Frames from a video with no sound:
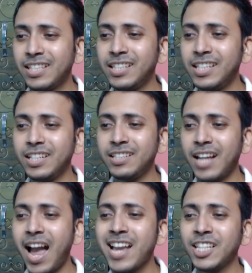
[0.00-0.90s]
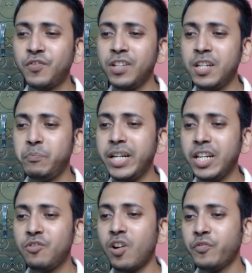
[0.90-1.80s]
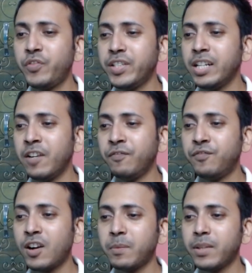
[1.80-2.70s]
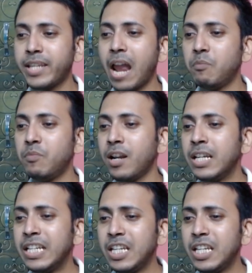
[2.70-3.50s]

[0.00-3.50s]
little guy is feeling pretty confident in front of the camera.